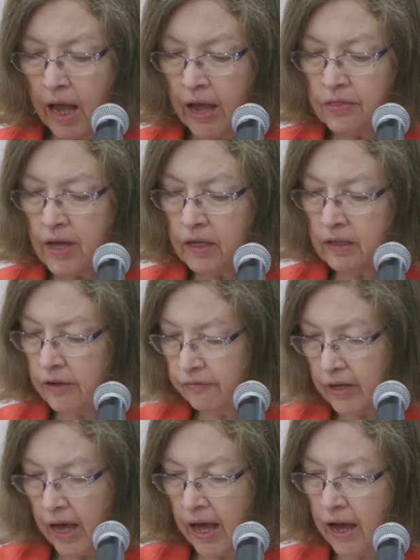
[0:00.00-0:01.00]
And then if
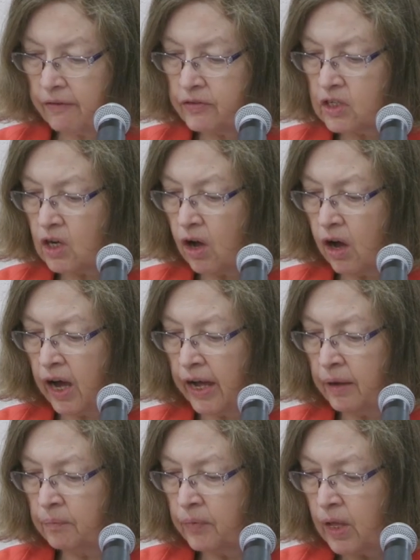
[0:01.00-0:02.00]
you have
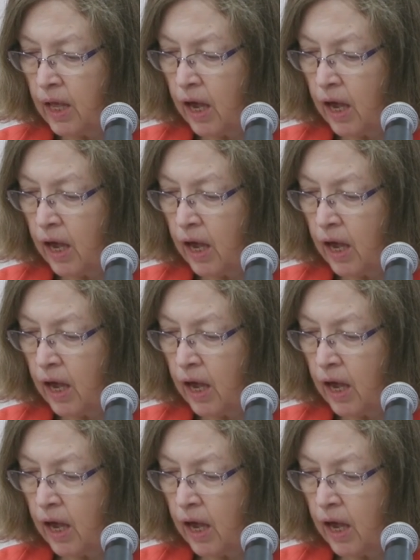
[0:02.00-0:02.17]
time,